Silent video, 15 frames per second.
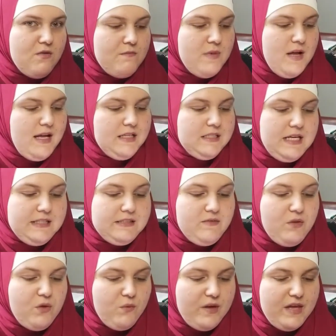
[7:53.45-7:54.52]
my days of
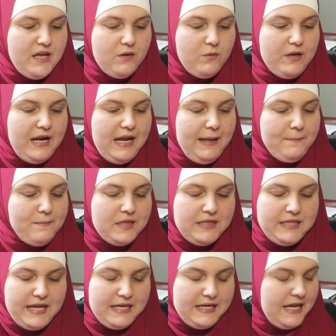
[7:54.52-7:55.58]
the week, what I am
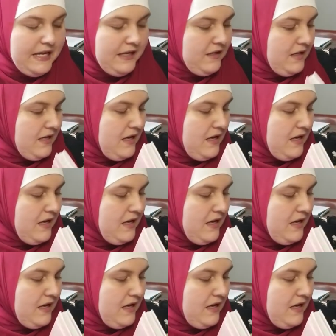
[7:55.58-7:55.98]
planning.